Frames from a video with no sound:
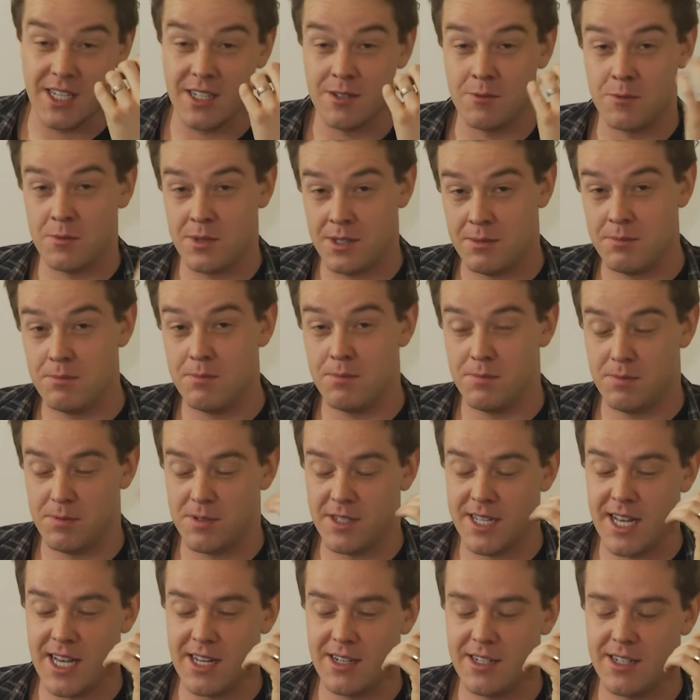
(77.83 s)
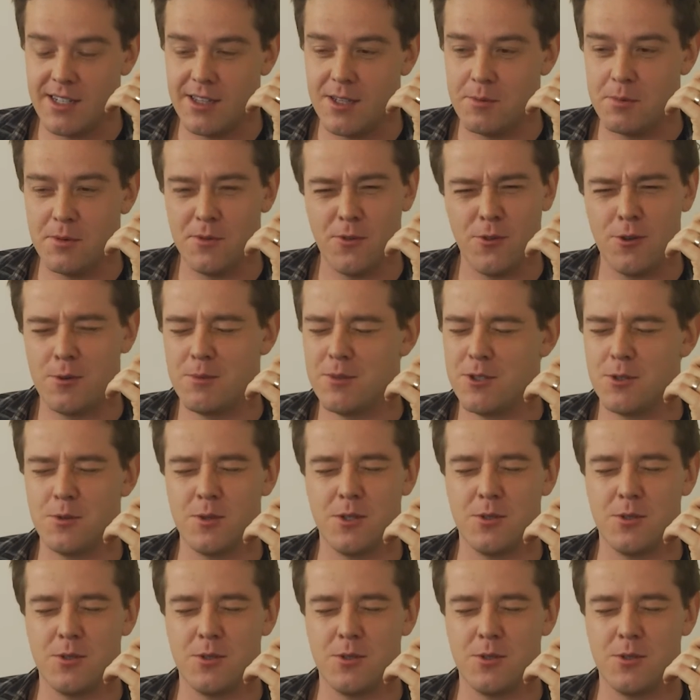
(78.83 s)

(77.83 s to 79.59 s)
and we stayed and did the performance,